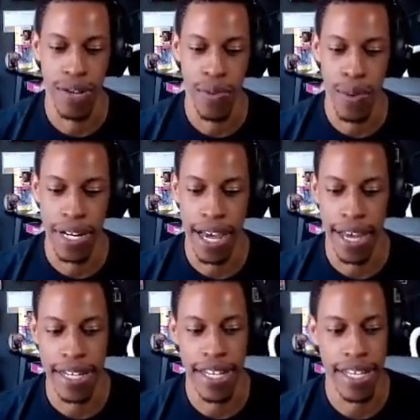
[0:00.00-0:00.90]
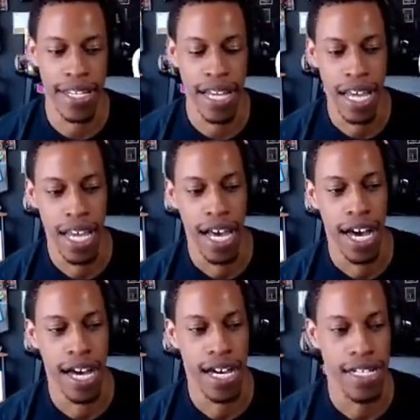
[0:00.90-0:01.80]
whatnot, and
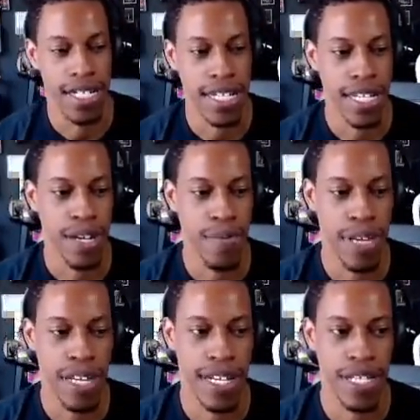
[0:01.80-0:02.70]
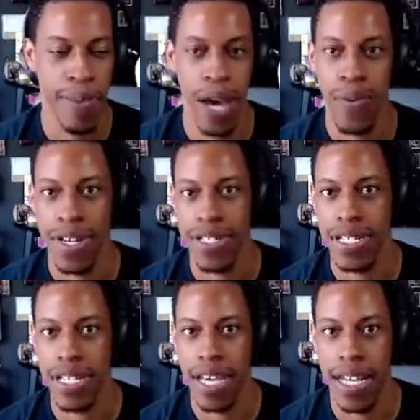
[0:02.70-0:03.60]
then she ended up being in a spot where
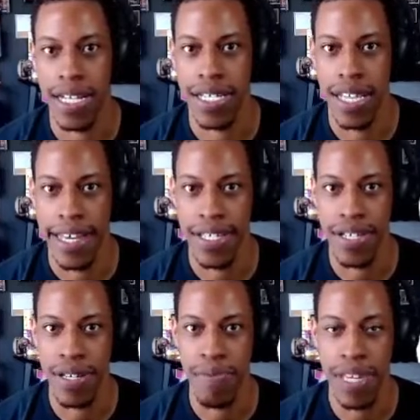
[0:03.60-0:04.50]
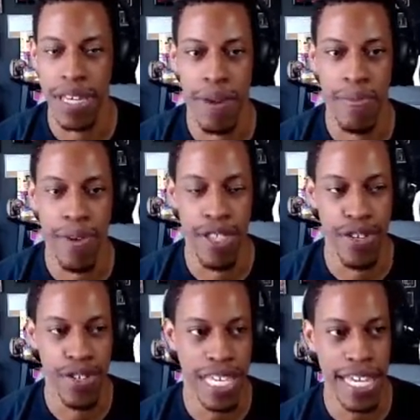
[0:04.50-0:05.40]
she kind of like took me and my
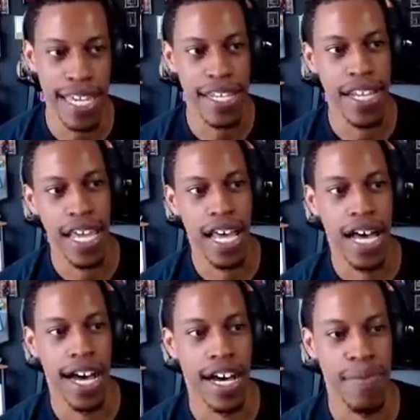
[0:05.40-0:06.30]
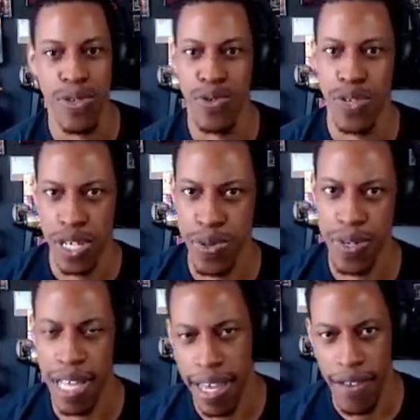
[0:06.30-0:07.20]
brothers in, and she was
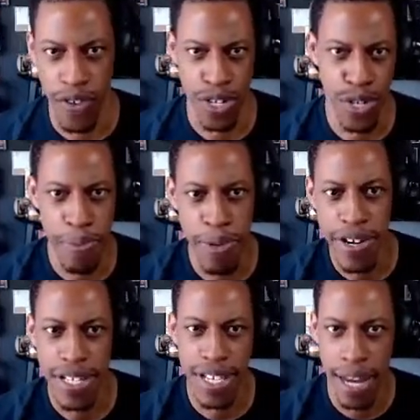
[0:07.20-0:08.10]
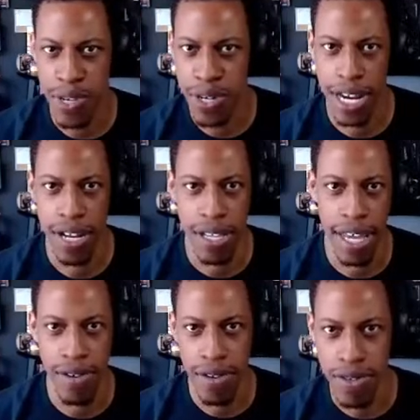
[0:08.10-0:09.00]
like for a short period of time she tried to
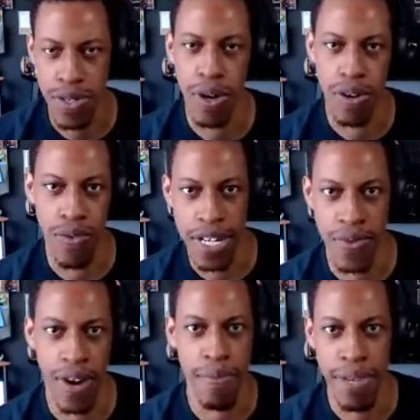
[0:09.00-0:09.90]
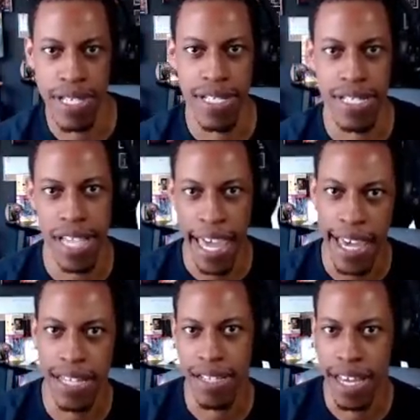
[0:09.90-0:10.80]
like do her restaurant business
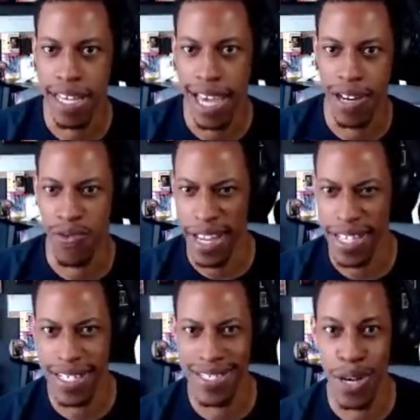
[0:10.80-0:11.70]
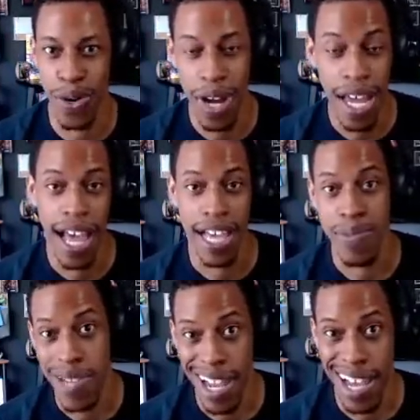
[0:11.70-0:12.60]
and like kind of raise us. So I
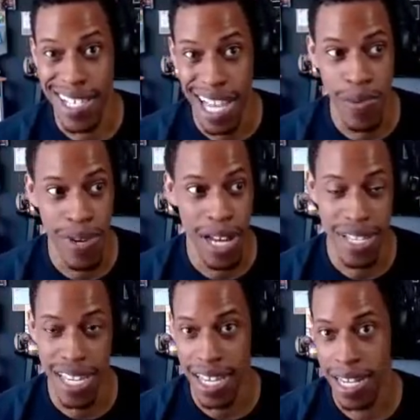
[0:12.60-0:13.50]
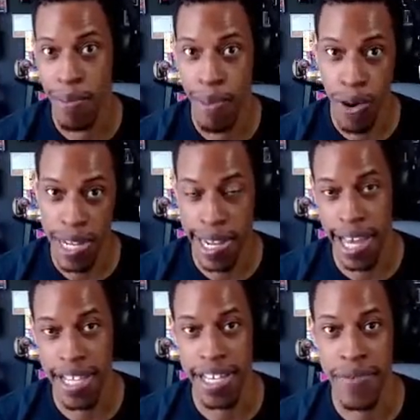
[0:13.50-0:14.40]
spent a lot of time when I was a kid in a bowling
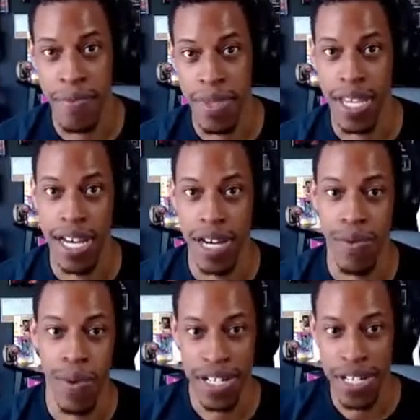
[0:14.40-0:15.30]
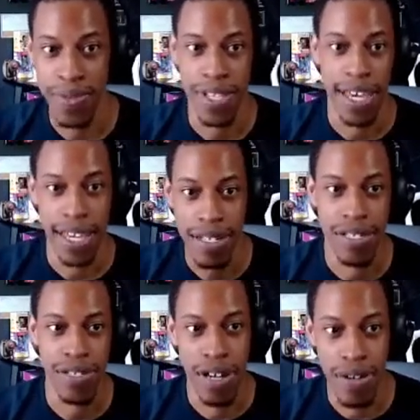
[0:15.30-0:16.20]
alley, while she was like
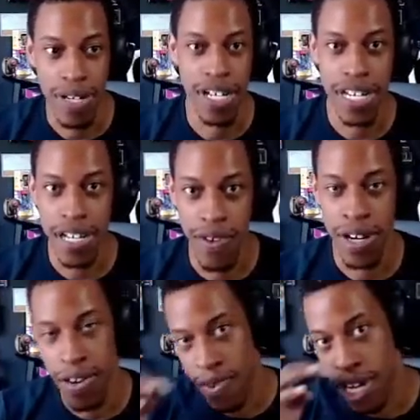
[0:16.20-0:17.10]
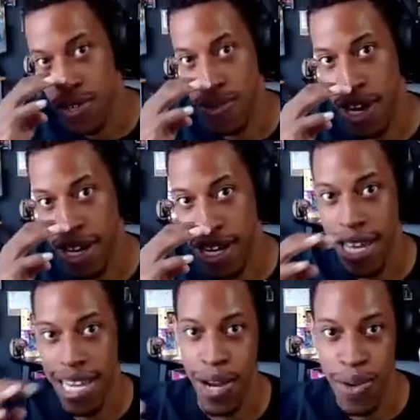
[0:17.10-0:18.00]
cooking and running her restaurant.
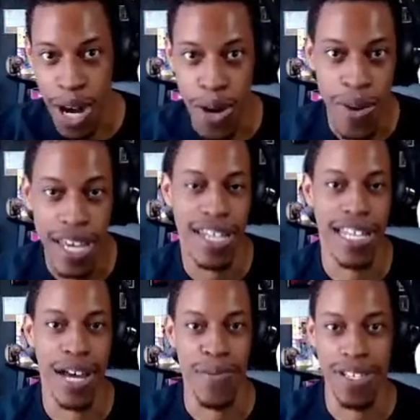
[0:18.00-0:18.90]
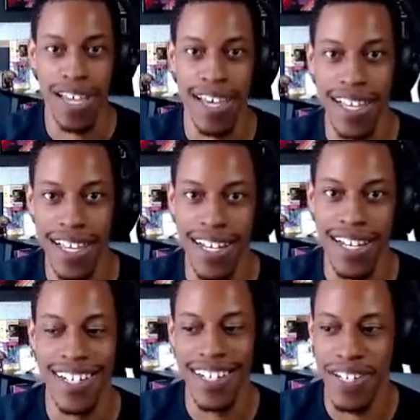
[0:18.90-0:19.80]
I would go in and I would like
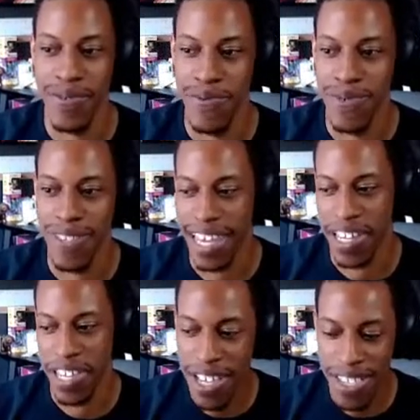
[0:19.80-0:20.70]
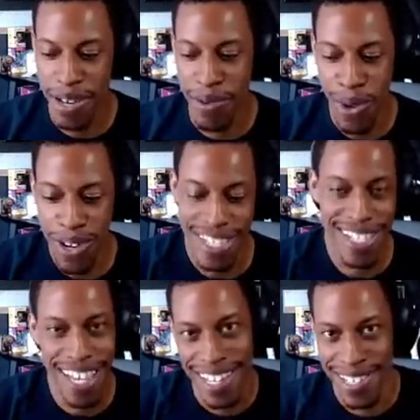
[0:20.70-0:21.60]
none of the employees could
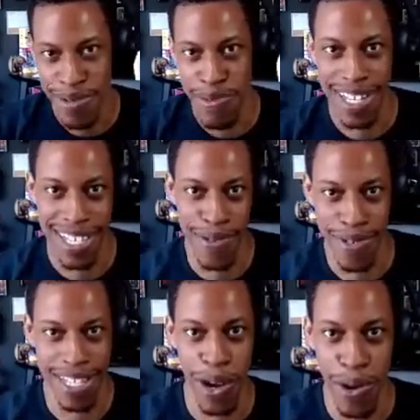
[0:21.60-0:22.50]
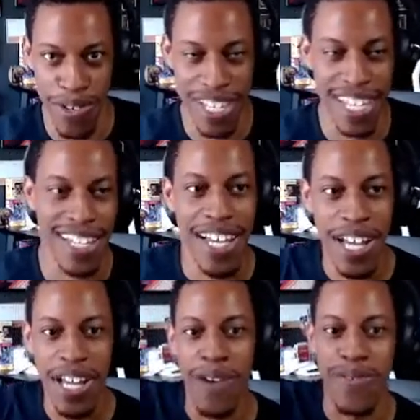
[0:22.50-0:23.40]
say nothing to me because I was like the owner's kid.
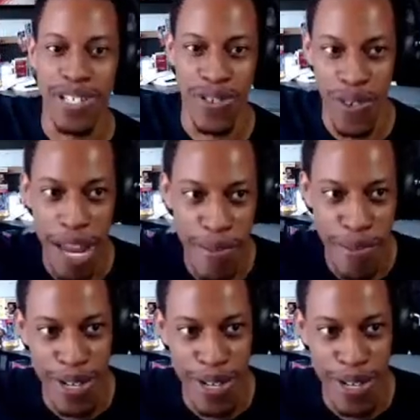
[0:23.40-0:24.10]
I would just grab a bunch